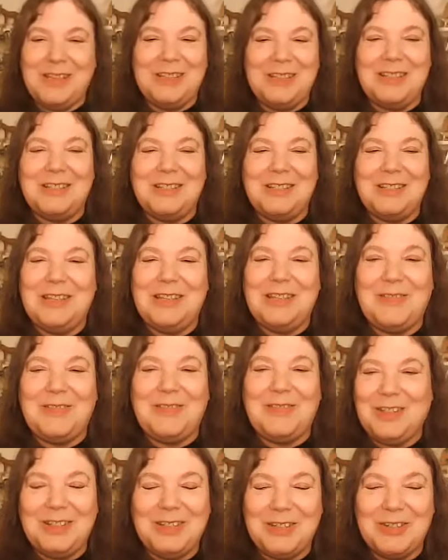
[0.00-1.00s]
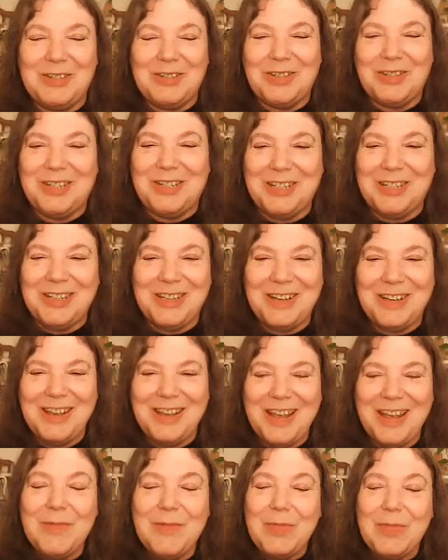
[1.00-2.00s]
to the church.
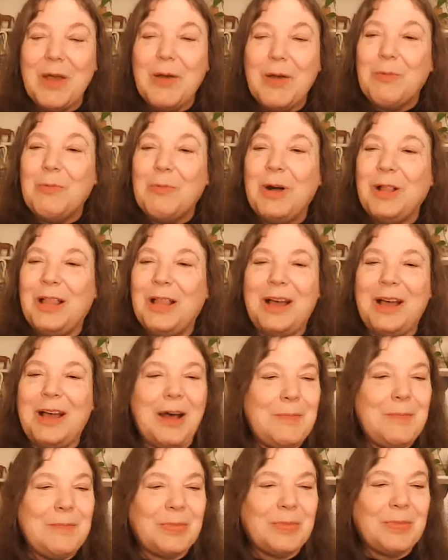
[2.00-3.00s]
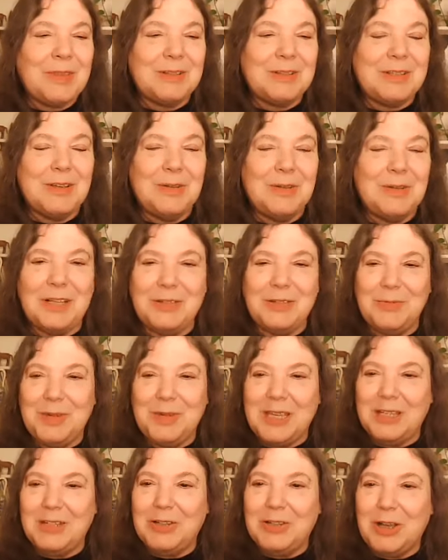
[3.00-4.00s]
Well, there's so much
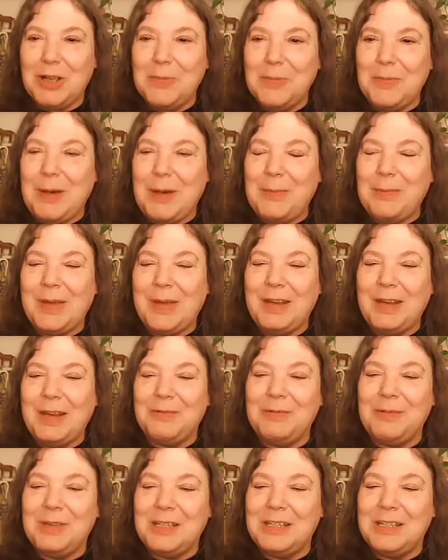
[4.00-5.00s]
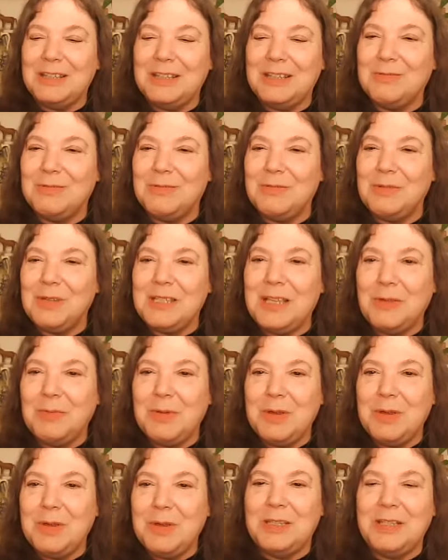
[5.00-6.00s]
we can talk about, but we
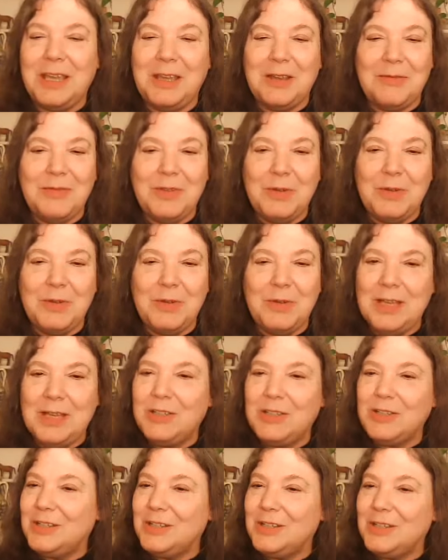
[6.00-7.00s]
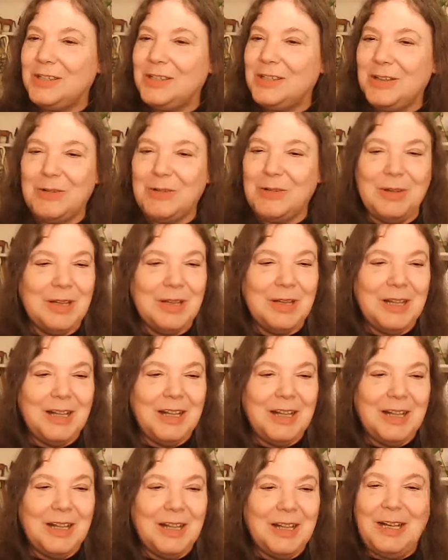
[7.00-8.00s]
said we would take a few questions. So
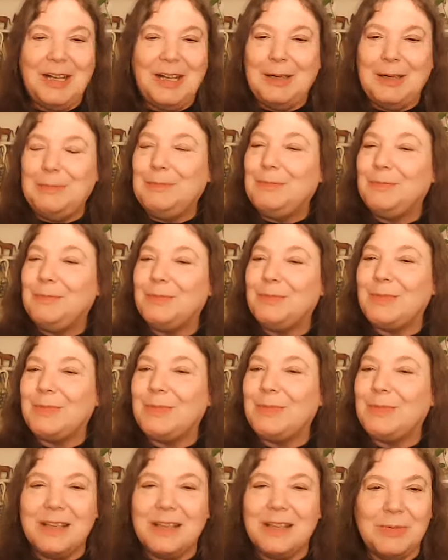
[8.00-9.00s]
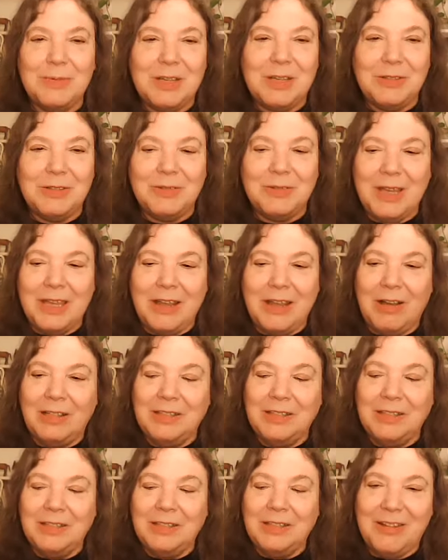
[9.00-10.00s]
I guess we could do that now.
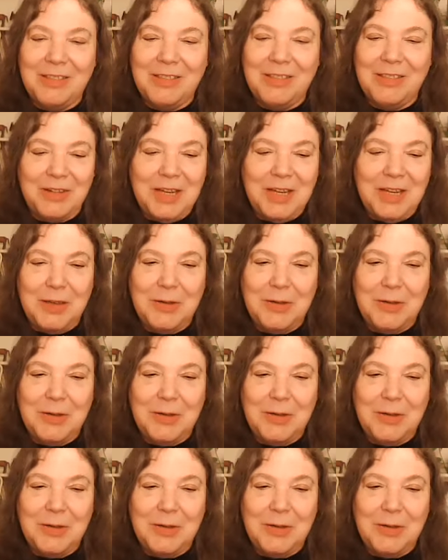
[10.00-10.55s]
Alyssa, are there any